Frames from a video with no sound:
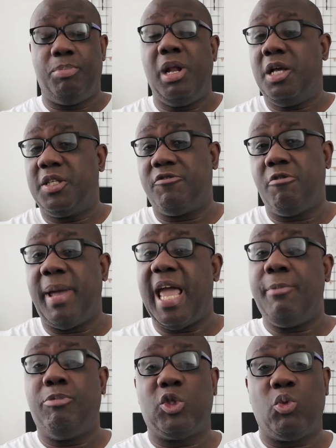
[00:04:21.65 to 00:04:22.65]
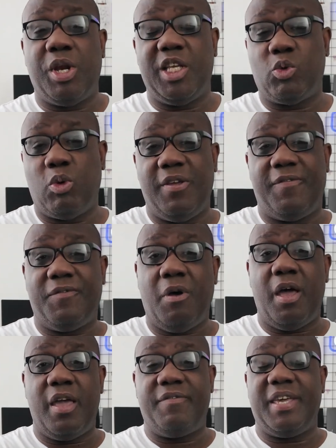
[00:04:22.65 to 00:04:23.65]
Plus, from April
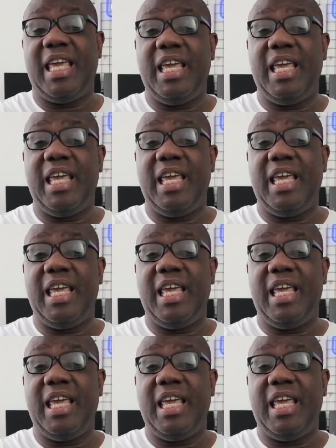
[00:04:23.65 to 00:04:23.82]
2025,